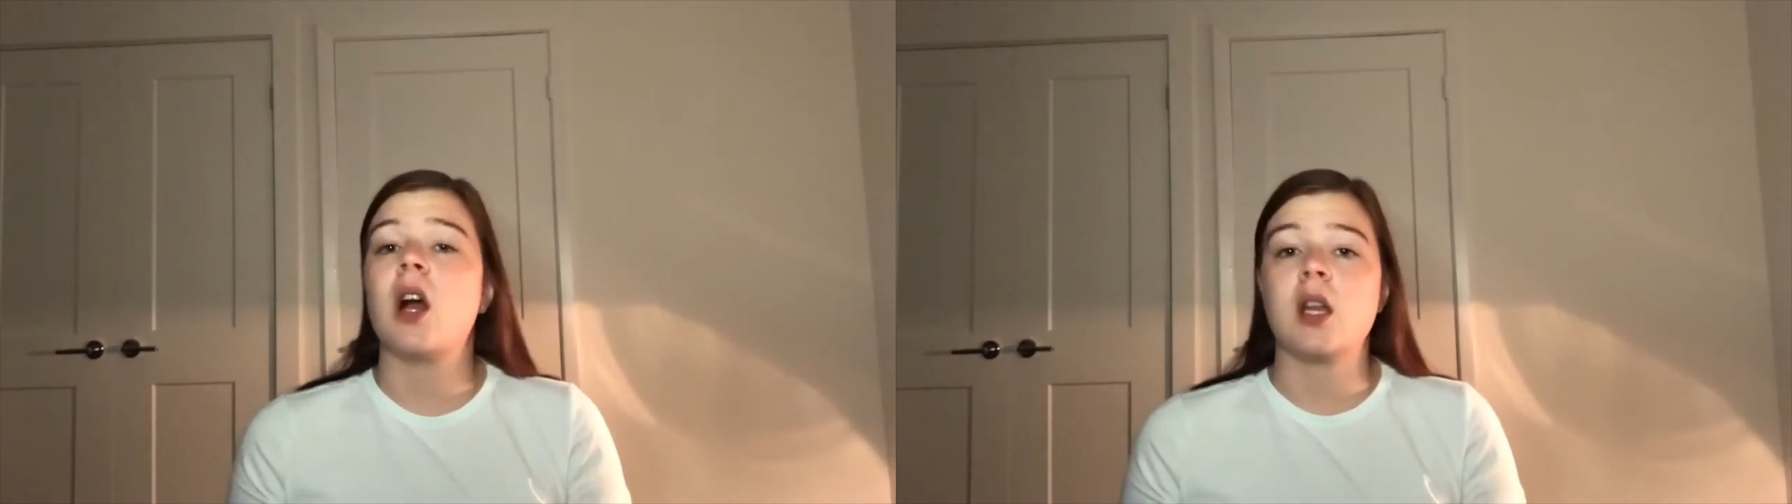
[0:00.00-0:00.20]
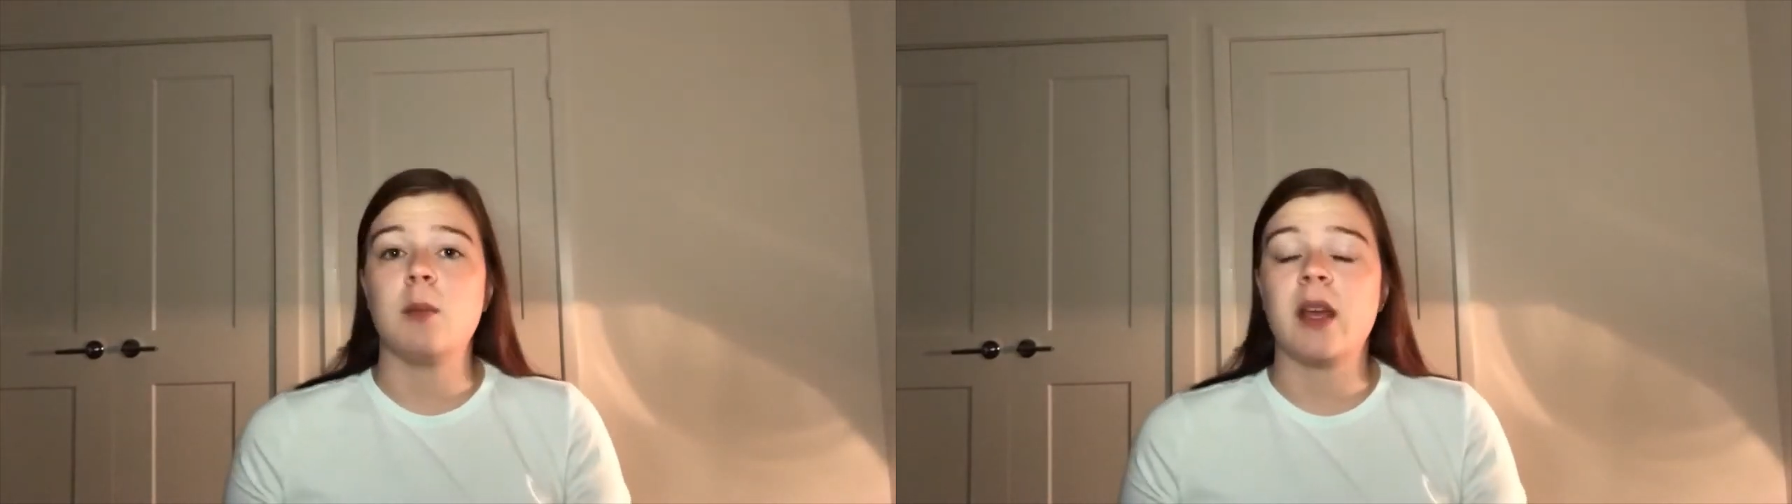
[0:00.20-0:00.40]

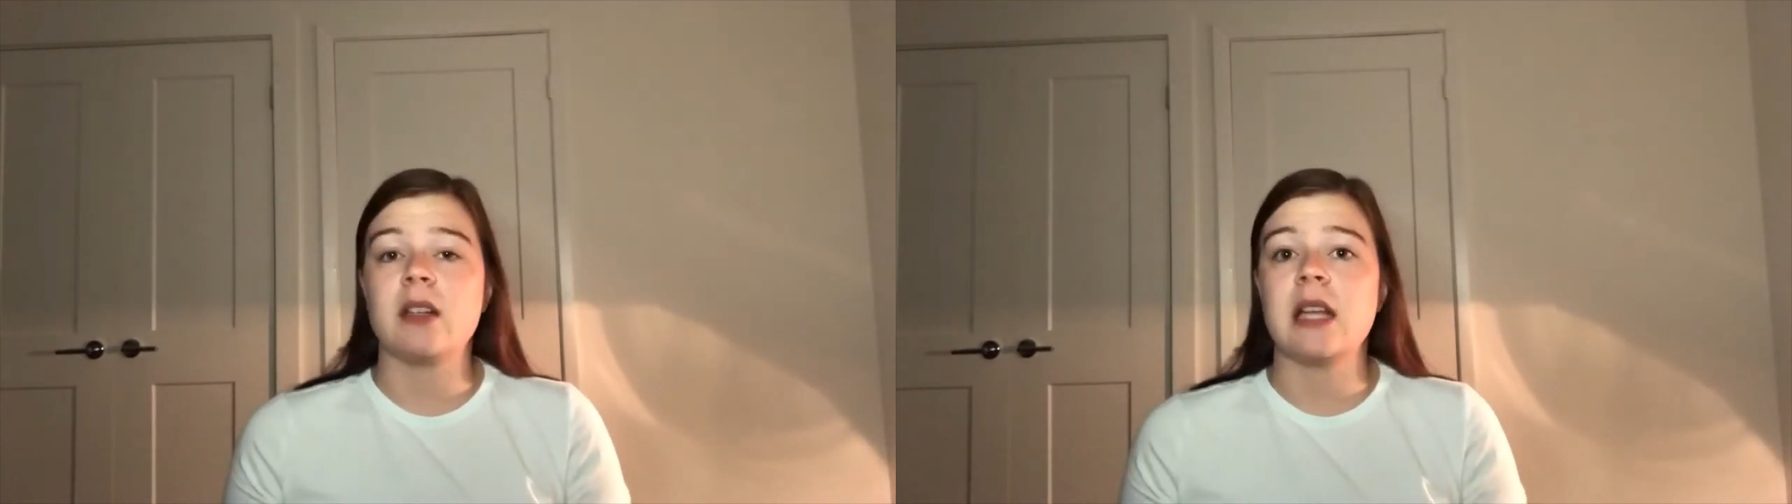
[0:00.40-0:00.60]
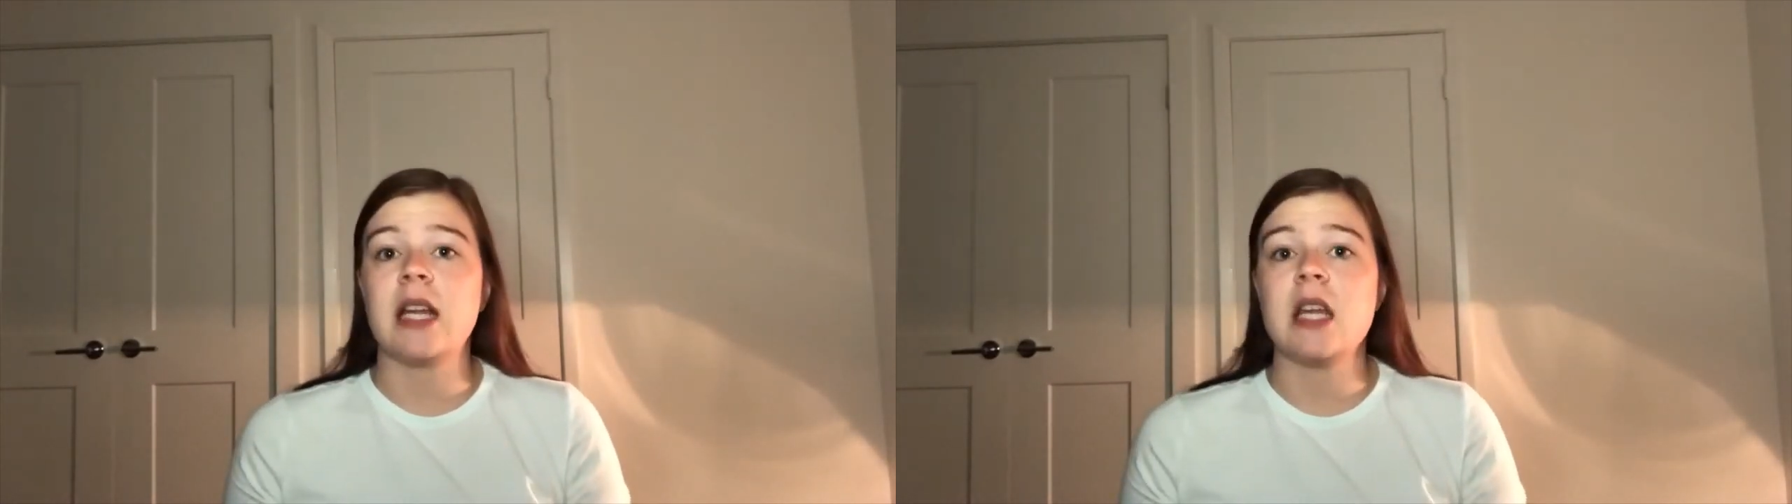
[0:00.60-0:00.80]
hockey
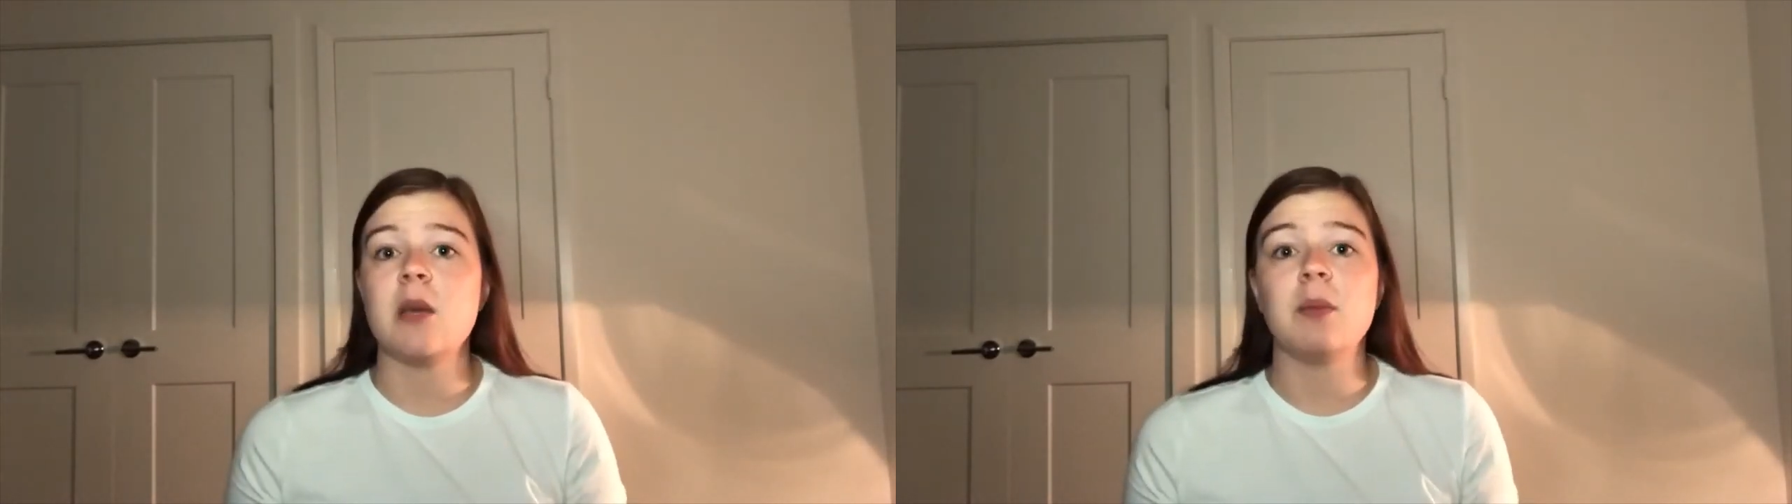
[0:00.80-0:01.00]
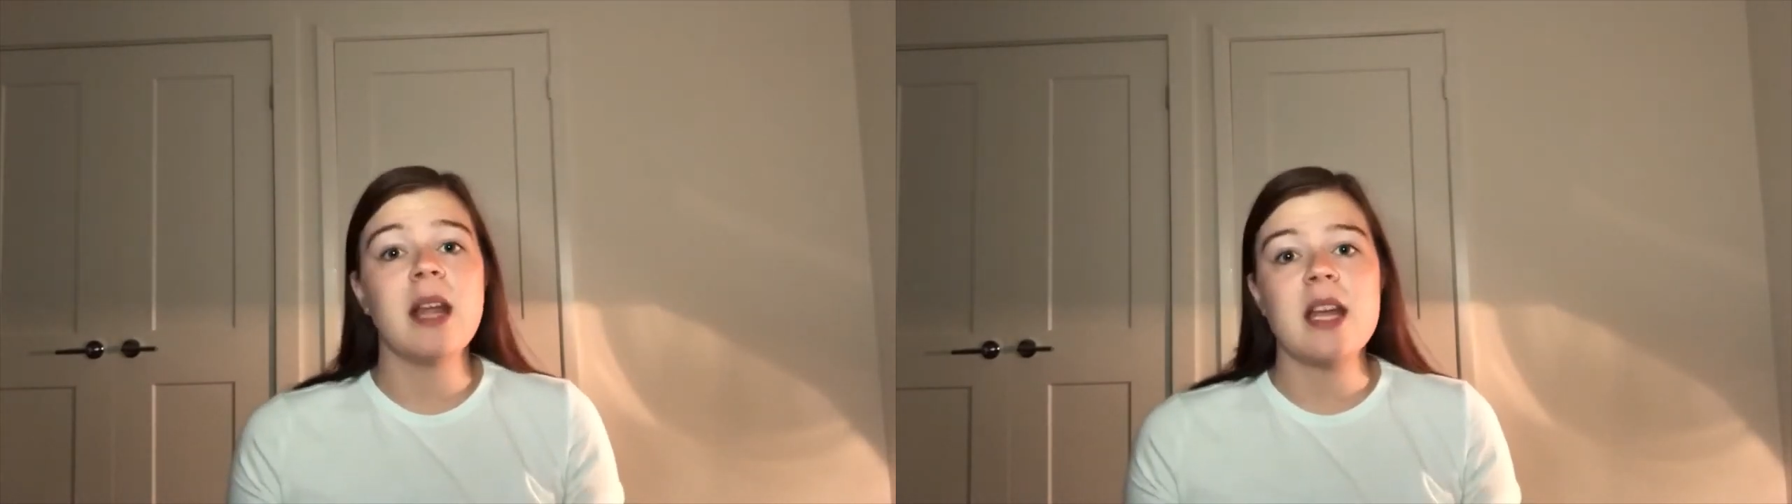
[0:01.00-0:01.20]
players that
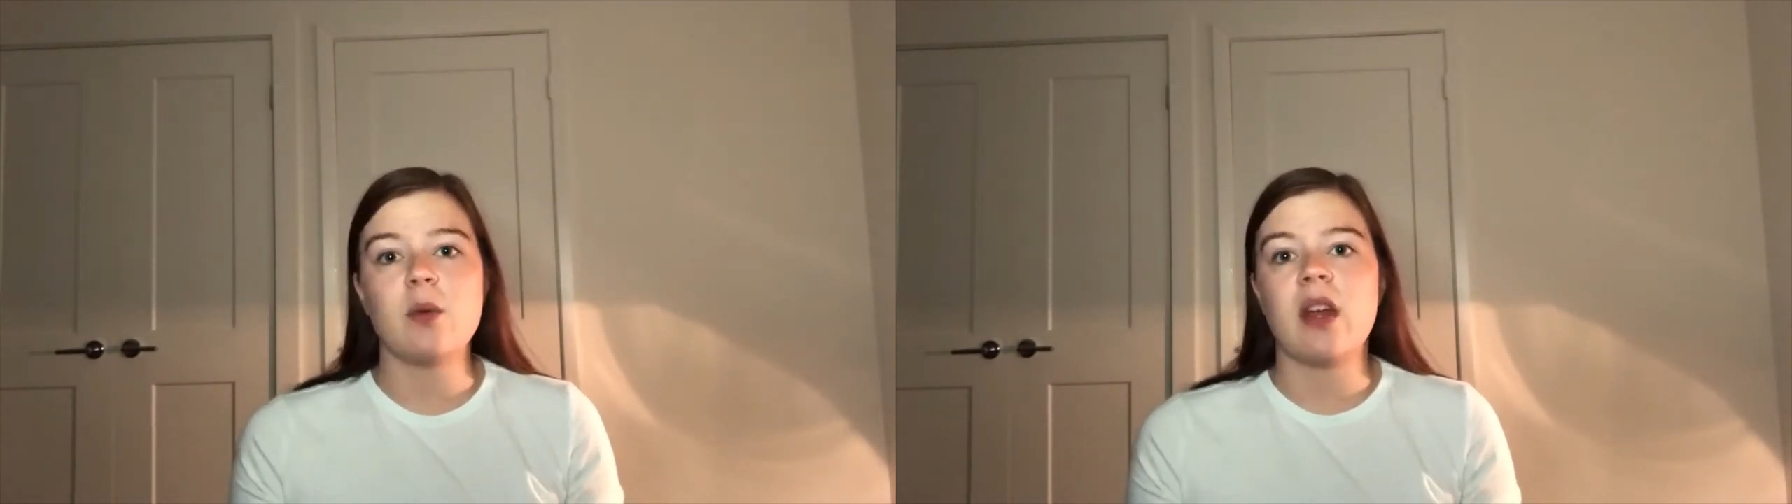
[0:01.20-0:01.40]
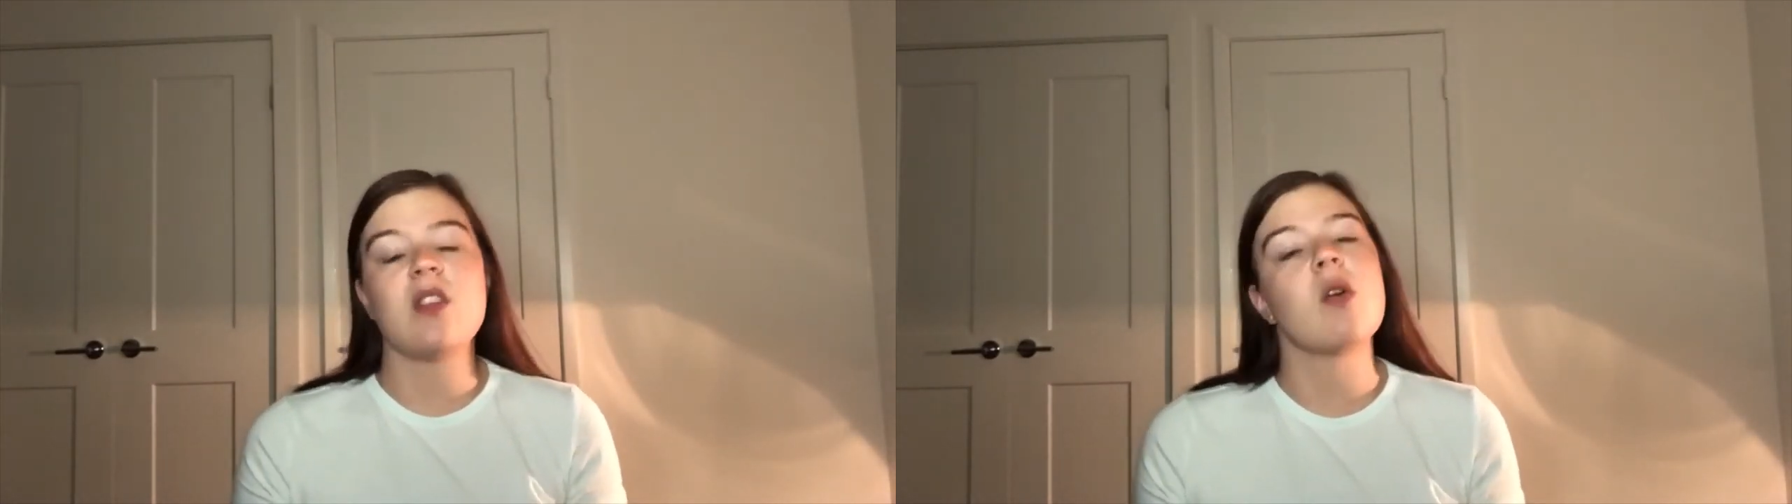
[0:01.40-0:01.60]
he played with